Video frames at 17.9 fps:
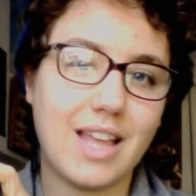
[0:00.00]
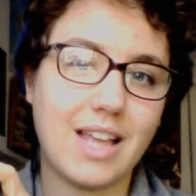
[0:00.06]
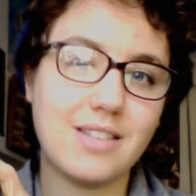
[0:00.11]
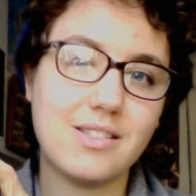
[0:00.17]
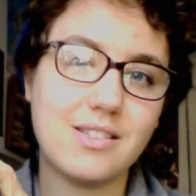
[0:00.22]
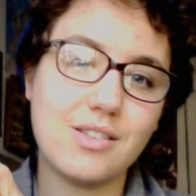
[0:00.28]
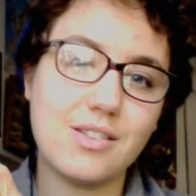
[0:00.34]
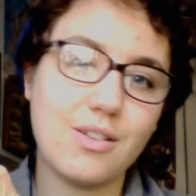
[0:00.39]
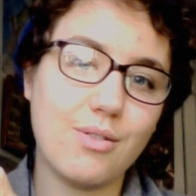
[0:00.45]

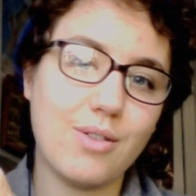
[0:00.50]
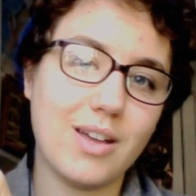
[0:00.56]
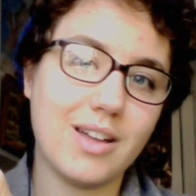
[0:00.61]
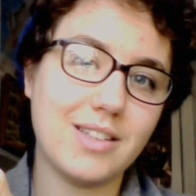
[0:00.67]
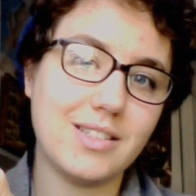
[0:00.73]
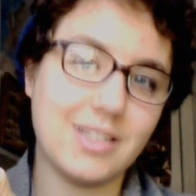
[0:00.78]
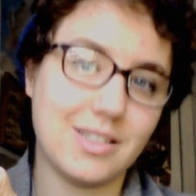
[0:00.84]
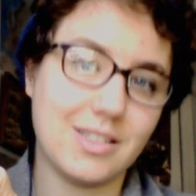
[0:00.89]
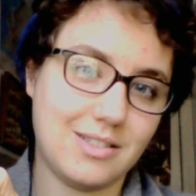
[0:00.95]
And so
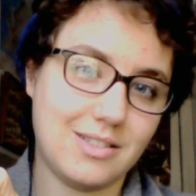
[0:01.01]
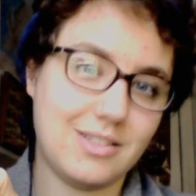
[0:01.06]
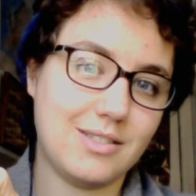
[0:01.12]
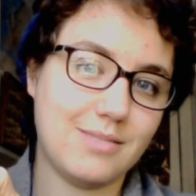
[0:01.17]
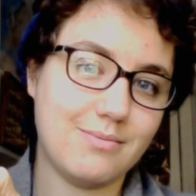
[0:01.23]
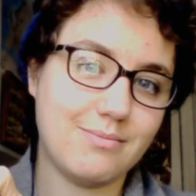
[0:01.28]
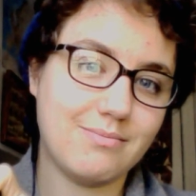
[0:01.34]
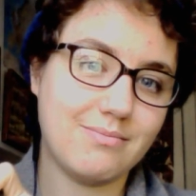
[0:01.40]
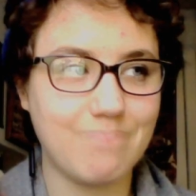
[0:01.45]
I did.
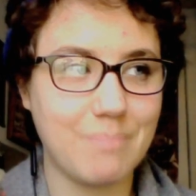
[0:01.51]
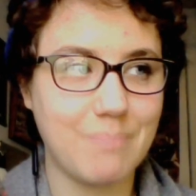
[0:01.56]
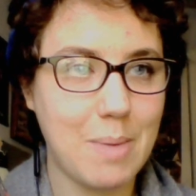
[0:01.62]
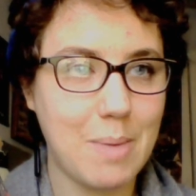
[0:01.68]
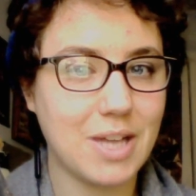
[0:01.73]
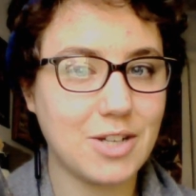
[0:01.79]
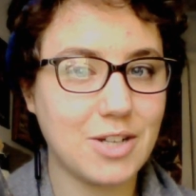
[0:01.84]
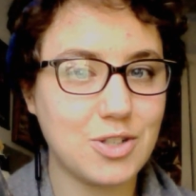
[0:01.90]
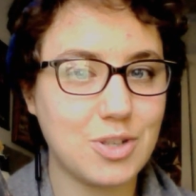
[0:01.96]

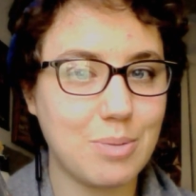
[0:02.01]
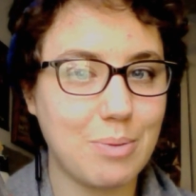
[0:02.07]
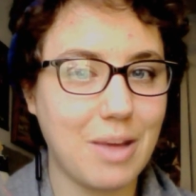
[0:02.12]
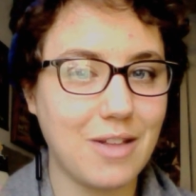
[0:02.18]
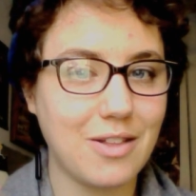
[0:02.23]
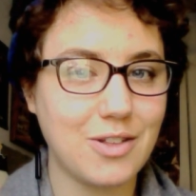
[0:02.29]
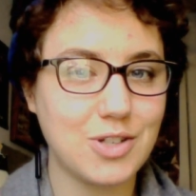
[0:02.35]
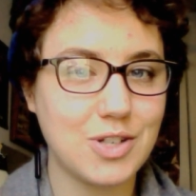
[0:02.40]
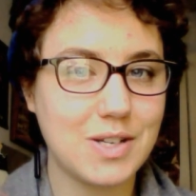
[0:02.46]
Maybe I should
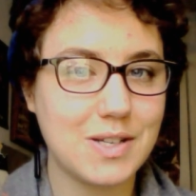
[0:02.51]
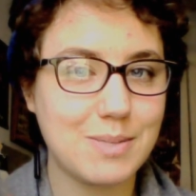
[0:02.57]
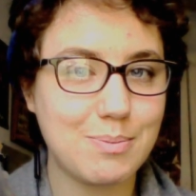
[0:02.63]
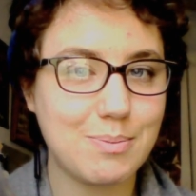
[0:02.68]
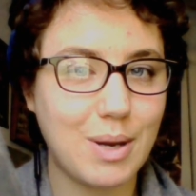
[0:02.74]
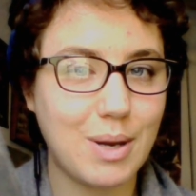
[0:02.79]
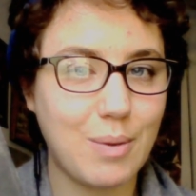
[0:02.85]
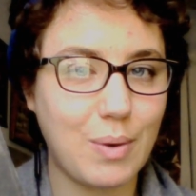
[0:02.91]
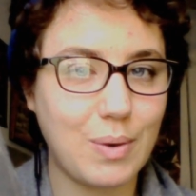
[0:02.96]
apologize,
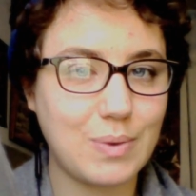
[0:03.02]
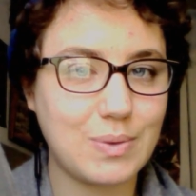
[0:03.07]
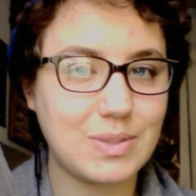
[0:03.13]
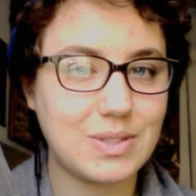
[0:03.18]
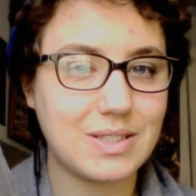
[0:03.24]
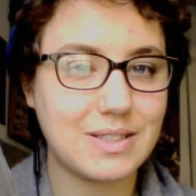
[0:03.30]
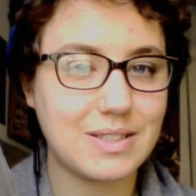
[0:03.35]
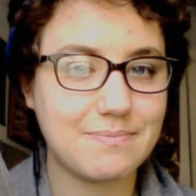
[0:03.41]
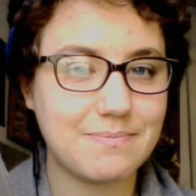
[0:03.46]
but I won't.
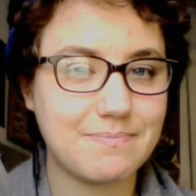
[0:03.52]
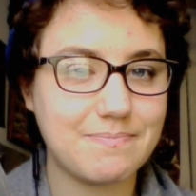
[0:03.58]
